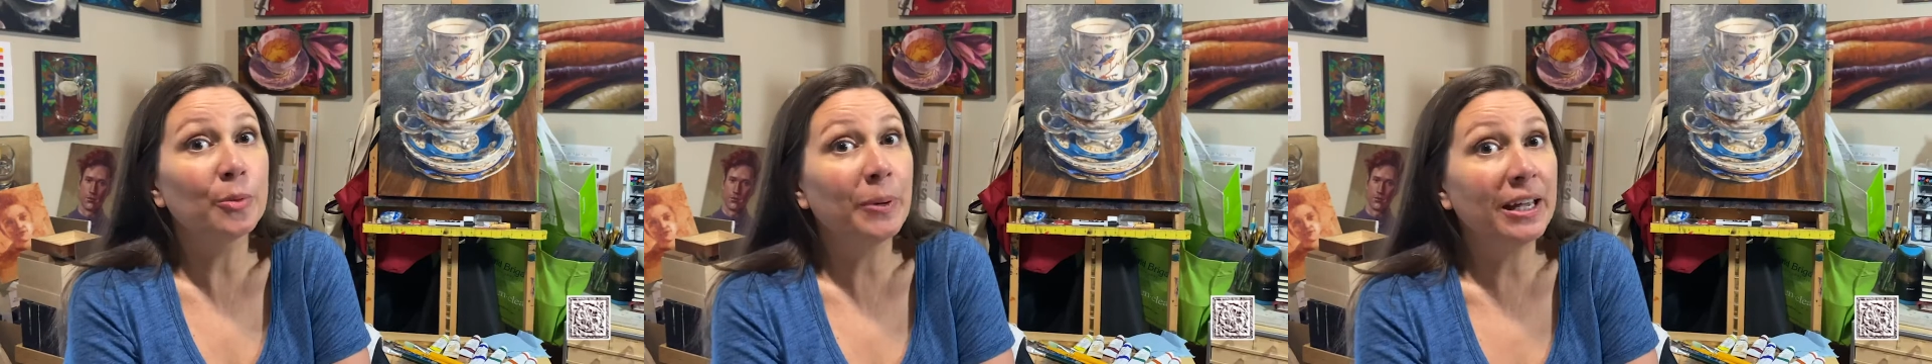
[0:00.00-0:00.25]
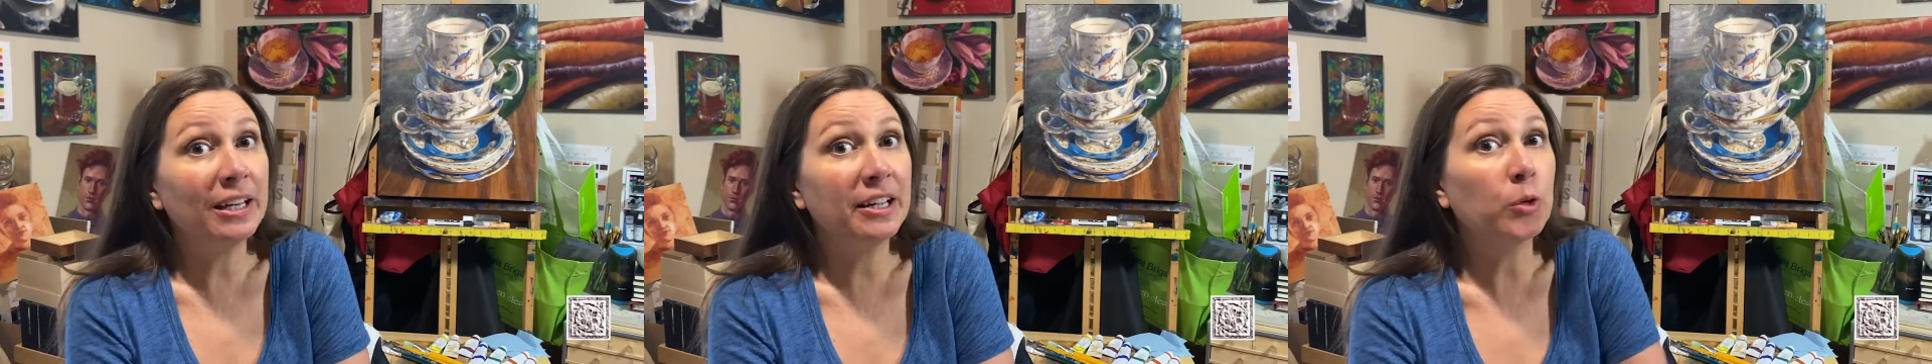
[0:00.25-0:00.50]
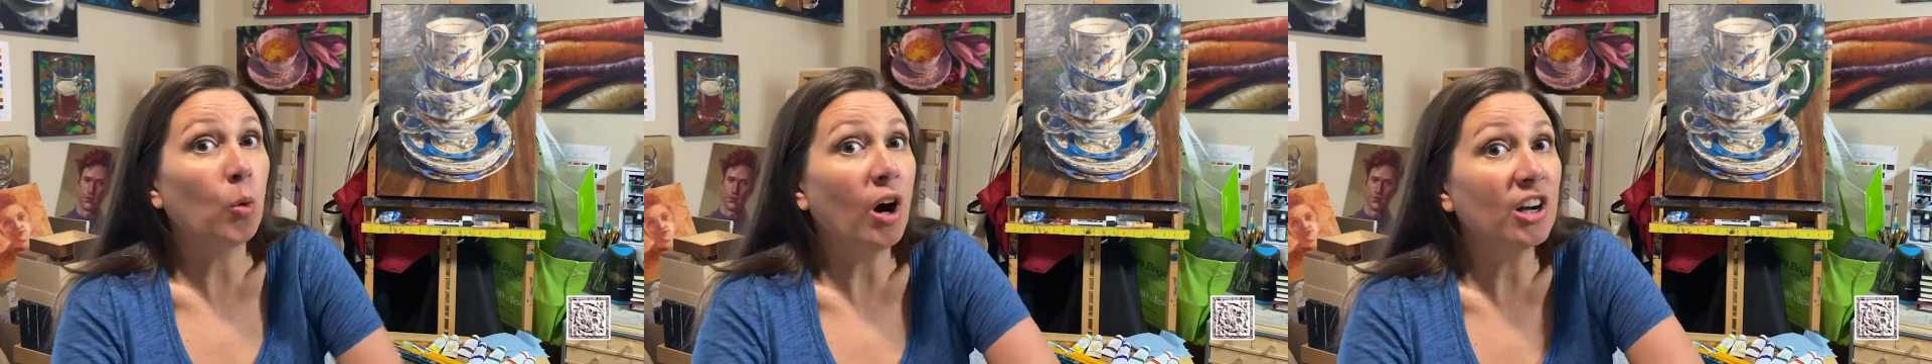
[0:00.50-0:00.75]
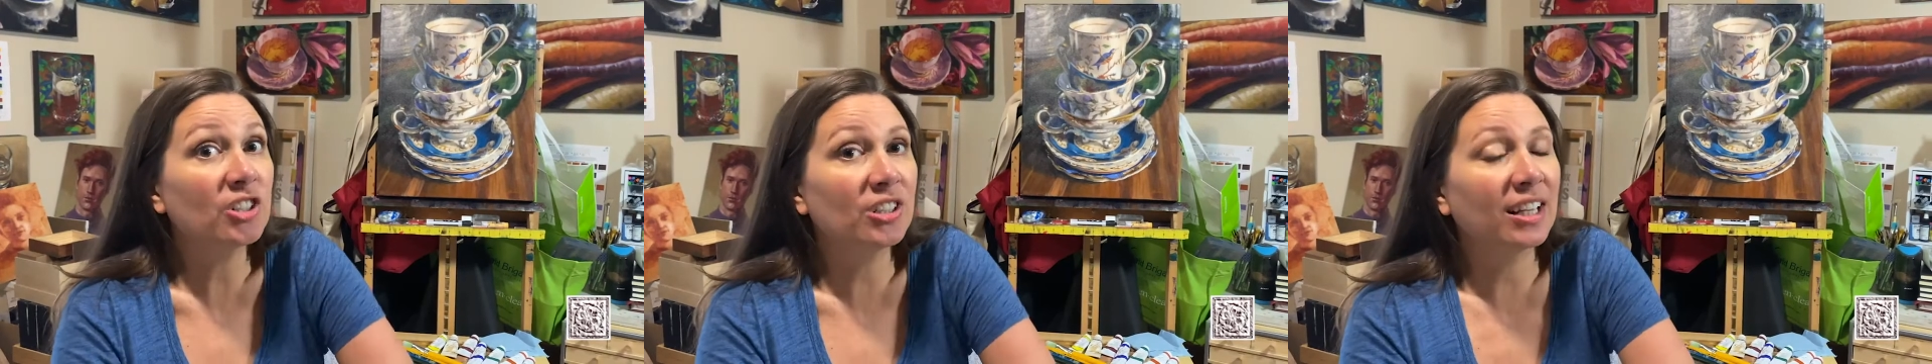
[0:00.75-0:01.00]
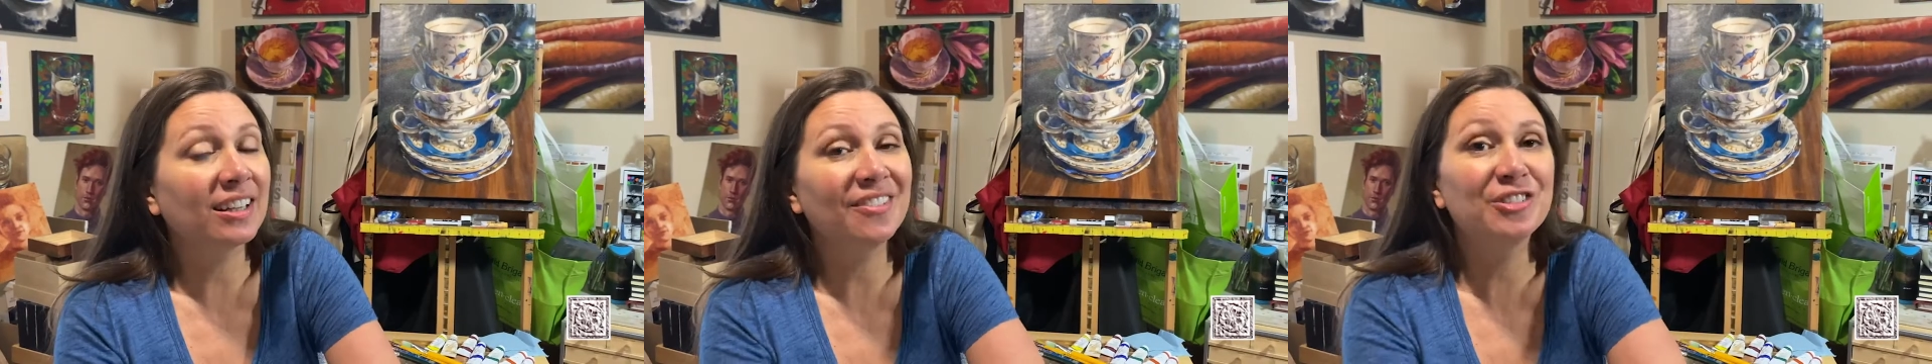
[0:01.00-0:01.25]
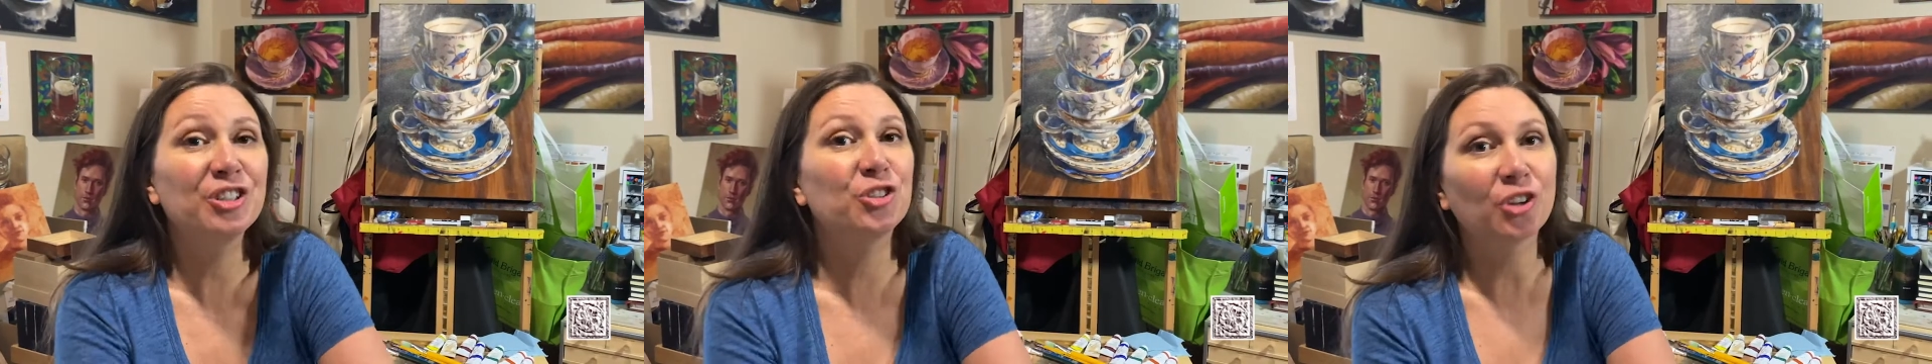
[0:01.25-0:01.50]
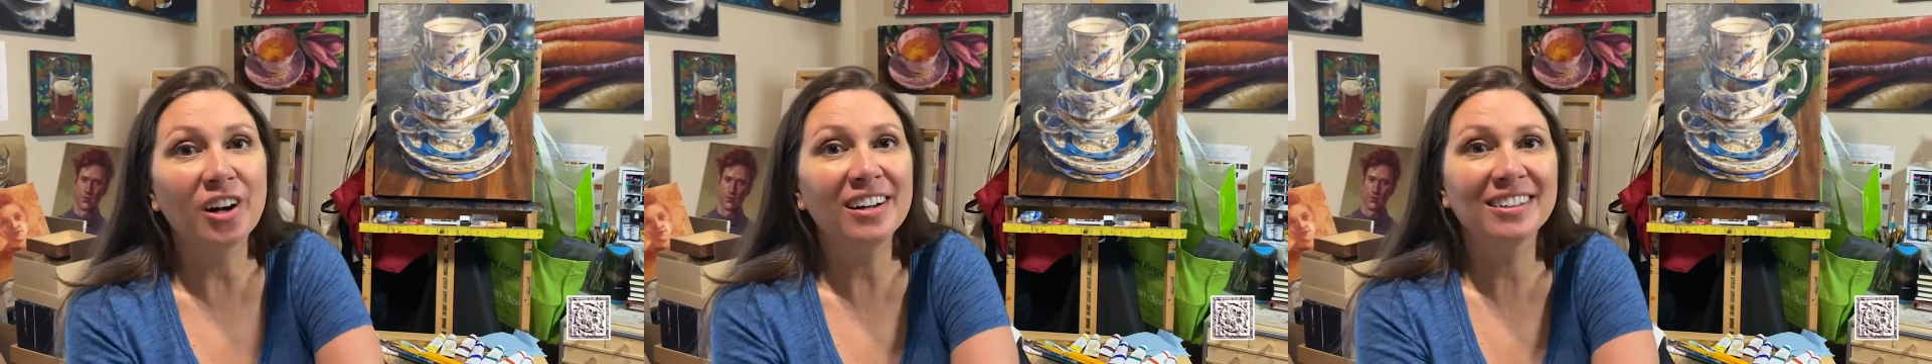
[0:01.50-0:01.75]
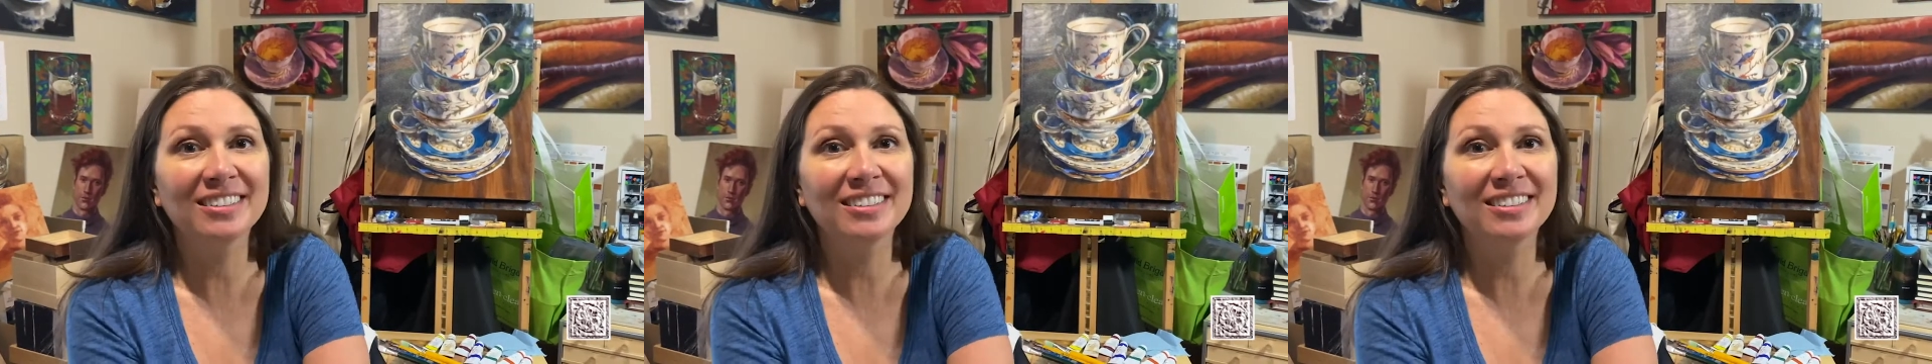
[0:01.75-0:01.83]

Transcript: paint in gouache and I love to draw